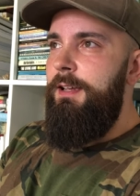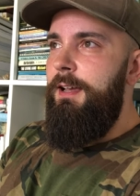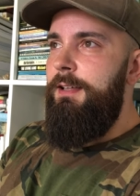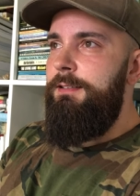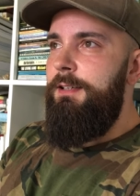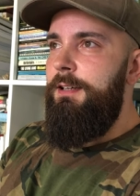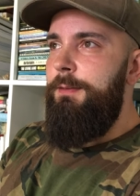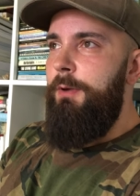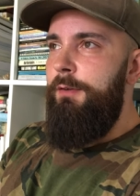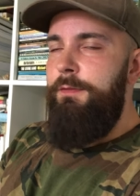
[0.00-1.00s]
And uh,
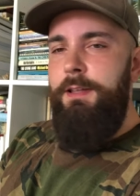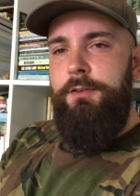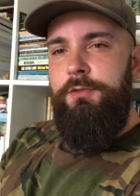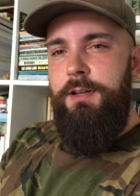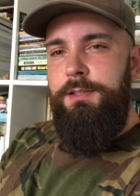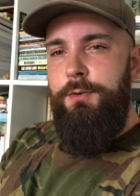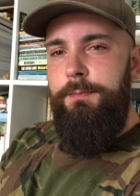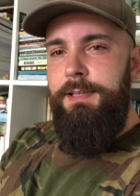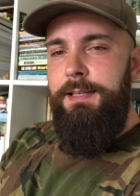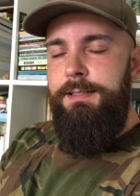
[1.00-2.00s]
hopefully I'll try to
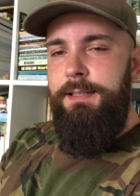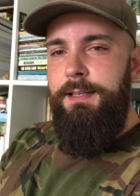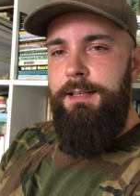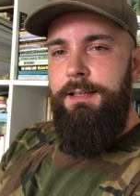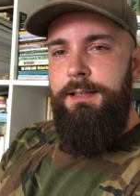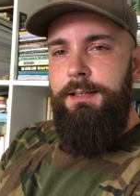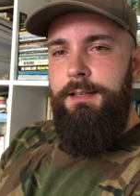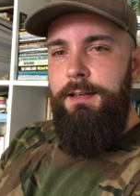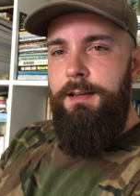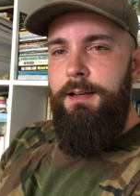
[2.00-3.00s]
update it
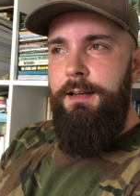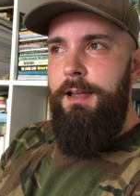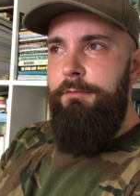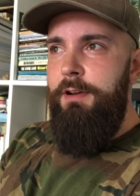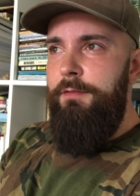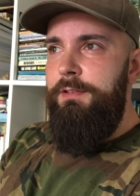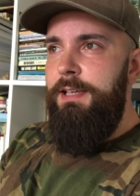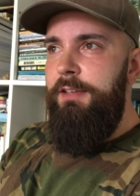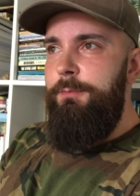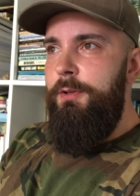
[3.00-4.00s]
uh, every other
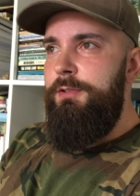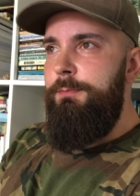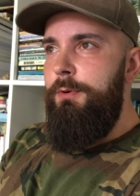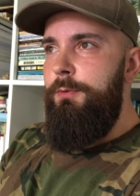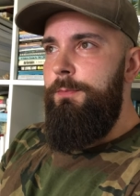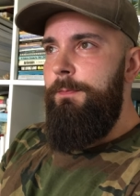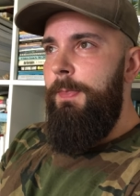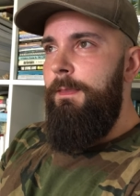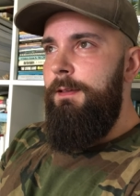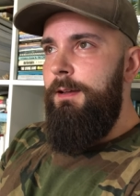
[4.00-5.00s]
day if possible.
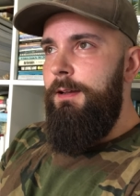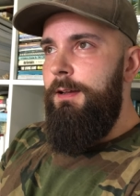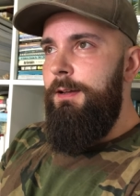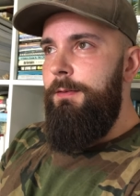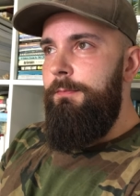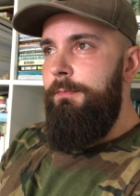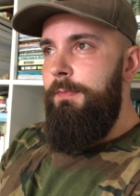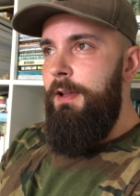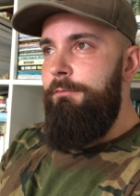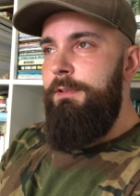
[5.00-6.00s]
Um,
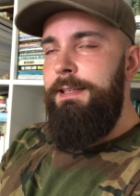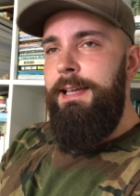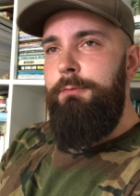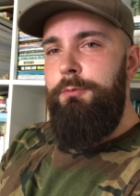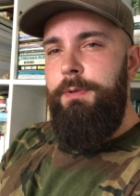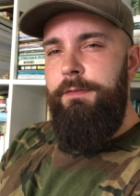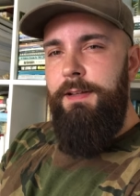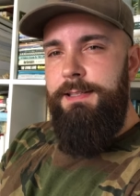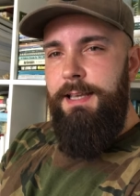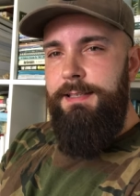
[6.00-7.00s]
every day would be
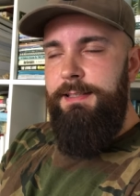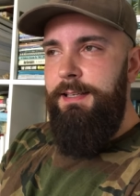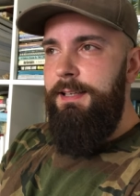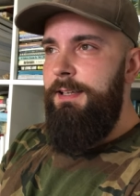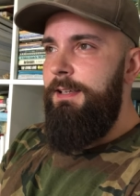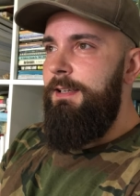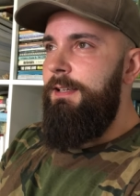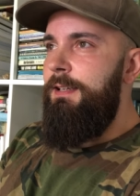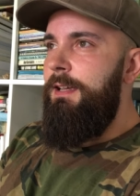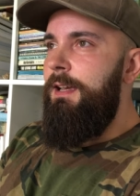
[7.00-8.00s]
fantastic.
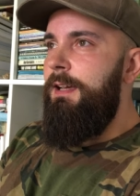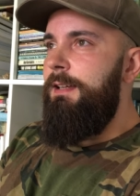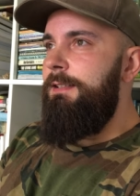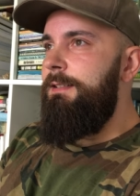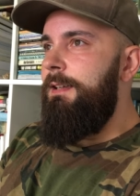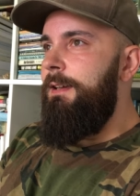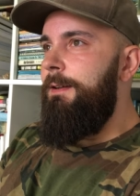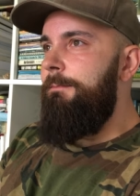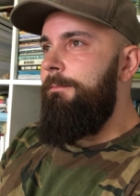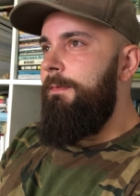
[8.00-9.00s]

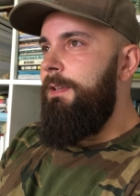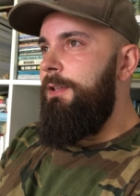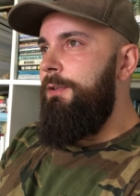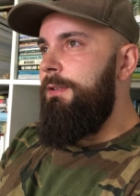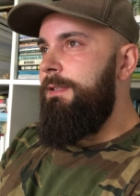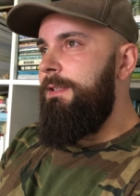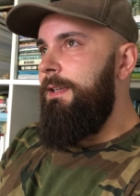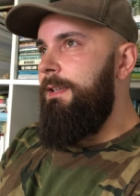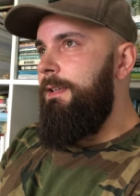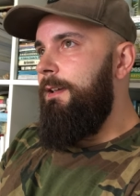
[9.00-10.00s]
And um, you can
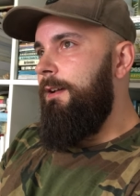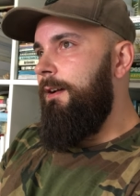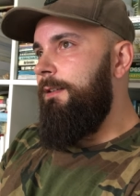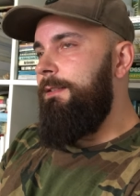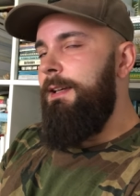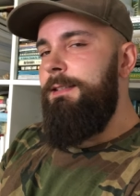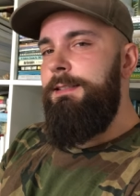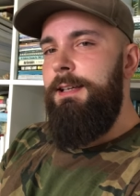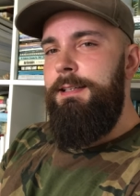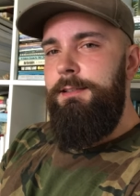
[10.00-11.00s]
see a kind of
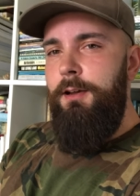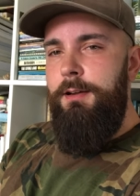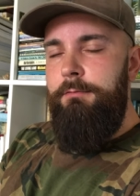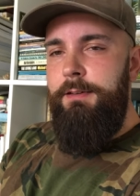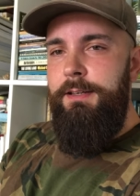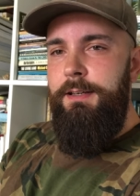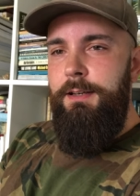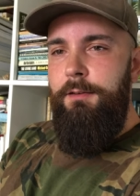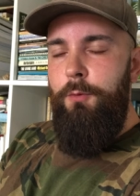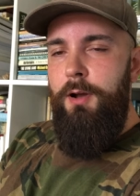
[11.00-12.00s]
day-to-day -day diary
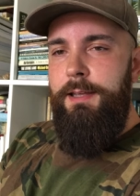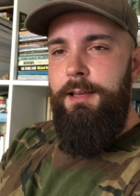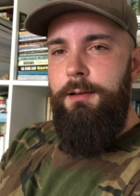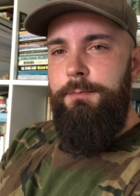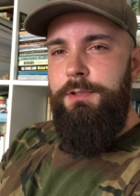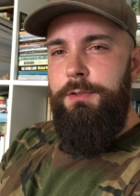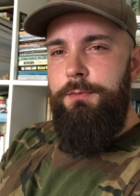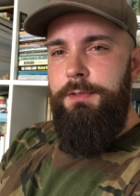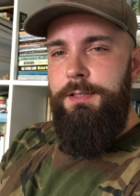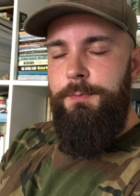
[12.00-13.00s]
what I get up to
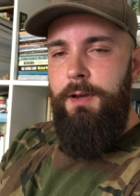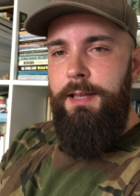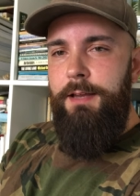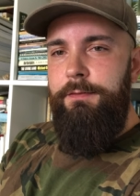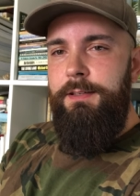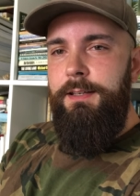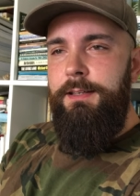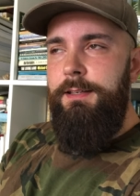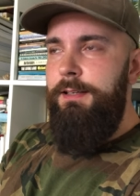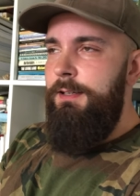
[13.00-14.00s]
despite having
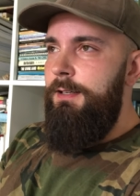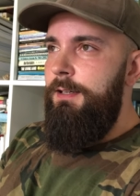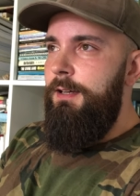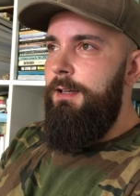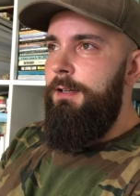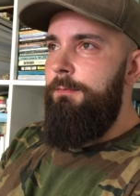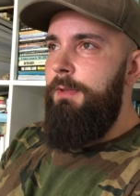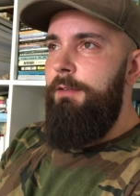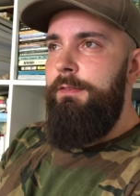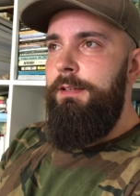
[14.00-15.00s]
a um,
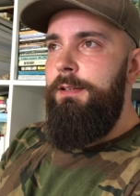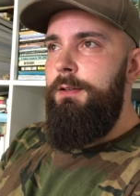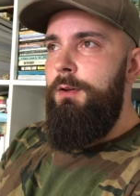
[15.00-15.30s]
heavy